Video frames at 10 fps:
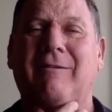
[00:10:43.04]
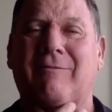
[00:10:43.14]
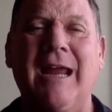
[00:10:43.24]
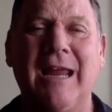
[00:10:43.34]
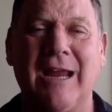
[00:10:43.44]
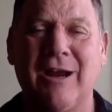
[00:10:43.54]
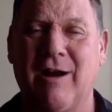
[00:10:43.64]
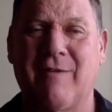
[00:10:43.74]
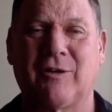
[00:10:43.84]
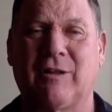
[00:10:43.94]
right
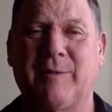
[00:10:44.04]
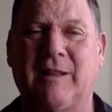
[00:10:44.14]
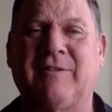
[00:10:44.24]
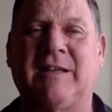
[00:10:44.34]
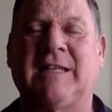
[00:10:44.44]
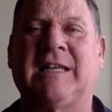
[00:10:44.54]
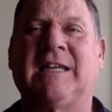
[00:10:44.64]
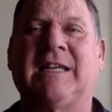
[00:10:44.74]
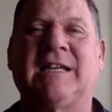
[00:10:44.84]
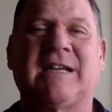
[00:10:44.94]
here after Olympic lifting
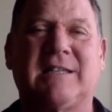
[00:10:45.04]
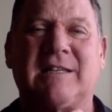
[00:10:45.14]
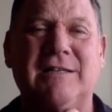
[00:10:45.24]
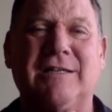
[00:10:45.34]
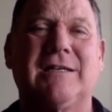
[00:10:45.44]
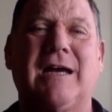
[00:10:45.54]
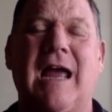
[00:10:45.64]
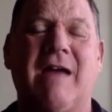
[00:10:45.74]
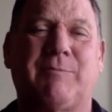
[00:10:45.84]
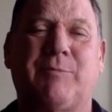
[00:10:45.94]
because I
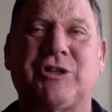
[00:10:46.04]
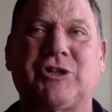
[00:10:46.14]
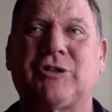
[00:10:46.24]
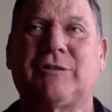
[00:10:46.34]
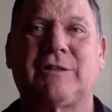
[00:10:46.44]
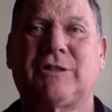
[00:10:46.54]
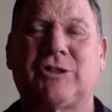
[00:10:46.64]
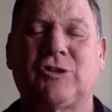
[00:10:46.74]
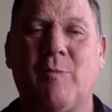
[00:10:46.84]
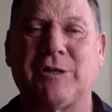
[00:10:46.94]
have to put
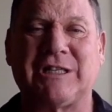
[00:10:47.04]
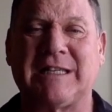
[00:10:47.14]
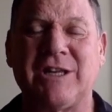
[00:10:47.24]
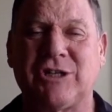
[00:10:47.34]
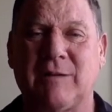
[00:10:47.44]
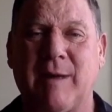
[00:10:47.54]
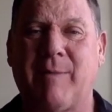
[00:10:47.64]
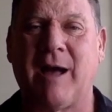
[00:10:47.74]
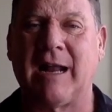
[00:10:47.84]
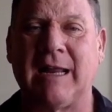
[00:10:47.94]
so much tension in my
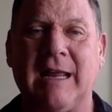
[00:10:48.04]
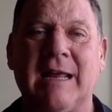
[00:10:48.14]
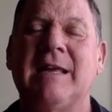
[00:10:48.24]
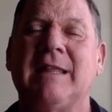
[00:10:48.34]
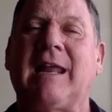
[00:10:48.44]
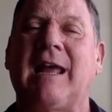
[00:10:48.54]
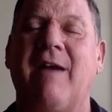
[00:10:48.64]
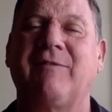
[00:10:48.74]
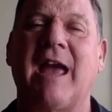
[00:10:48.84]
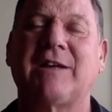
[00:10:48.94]
body that I
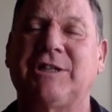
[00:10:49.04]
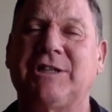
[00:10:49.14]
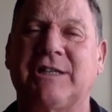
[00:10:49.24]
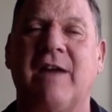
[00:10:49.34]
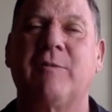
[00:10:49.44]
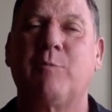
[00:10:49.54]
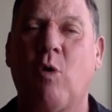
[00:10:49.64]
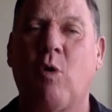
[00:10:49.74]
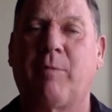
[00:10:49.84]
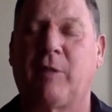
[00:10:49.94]
have to actually discover
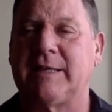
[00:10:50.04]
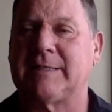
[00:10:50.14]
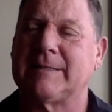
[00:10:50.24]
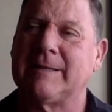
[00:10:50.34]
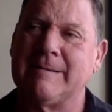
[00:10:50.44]
more places.